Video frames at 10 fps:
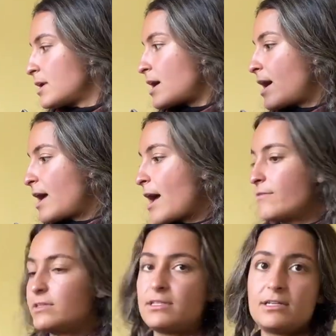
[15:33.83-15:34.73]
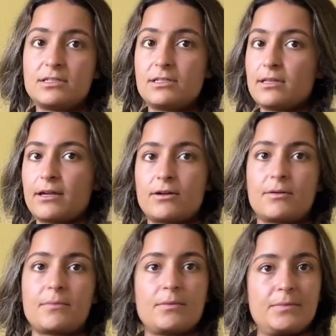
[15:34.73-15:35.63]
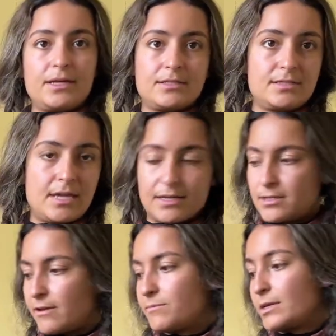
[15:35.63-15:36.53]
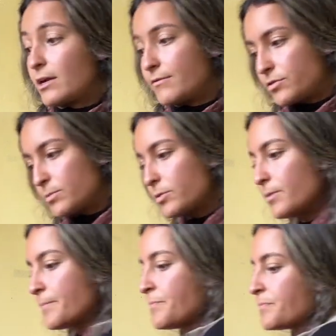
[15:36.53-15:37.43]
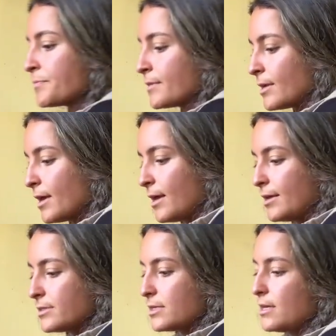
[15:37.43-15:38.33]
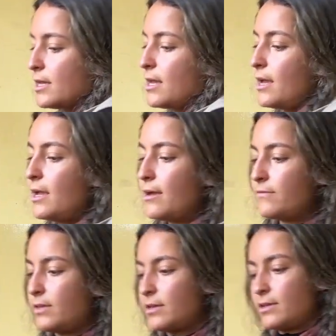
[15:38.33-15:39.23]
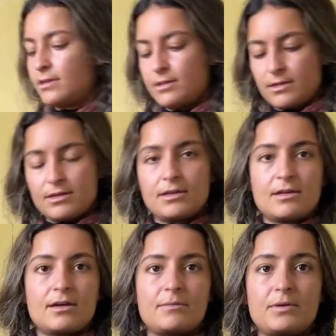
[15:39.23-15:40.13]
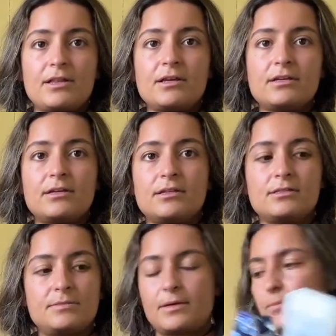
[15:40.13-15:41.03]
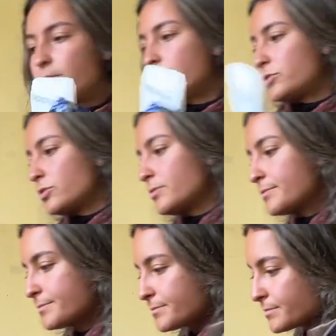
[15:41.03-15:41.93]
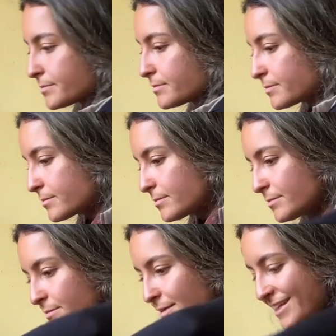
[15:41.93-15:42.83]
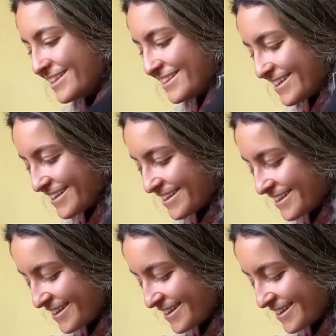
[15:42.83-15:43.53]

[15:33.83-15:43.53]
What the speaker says: I haven't needed to layer up on pants yet. I've been comfortable. And I have a umbrella, spare poncho, and then